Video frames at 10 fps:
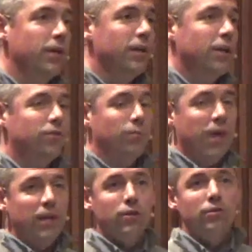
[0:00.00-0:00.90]
And so
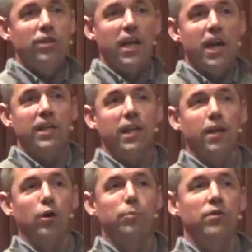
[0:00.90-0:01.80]
Mandy knew she had to get
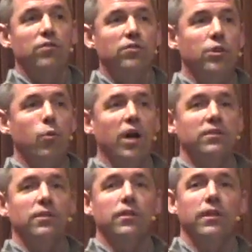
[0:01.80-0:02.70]
help, and so she
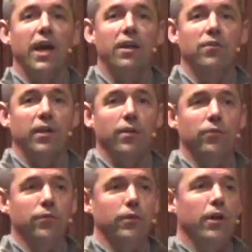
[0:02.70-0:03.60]
walked into the guidance
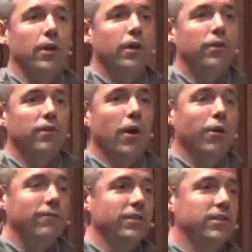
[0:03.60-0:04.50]
counselor, the
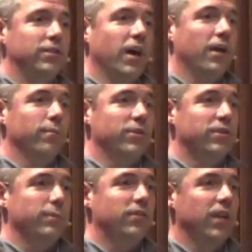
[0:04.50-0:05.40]
office on
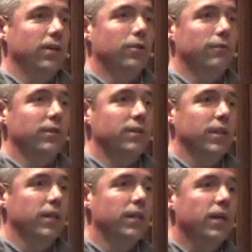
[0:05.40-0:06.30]
Mississippi State
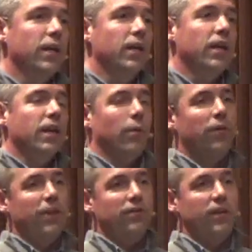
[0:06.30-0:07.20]
University, and what
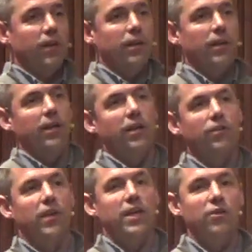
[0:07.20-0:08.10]
they did
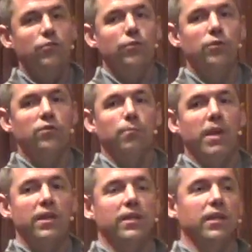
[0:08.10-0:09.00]
is they introduced
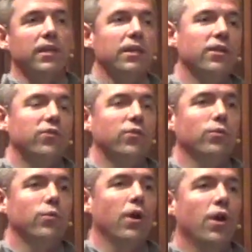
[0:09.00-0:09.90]
Mandy
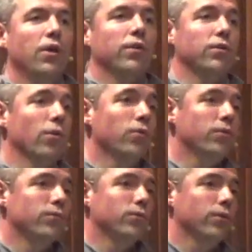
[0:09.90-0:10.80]
to the
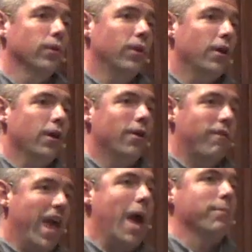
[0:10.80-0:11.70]
golden rule of
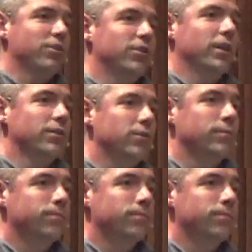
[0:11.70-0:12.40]
habit change.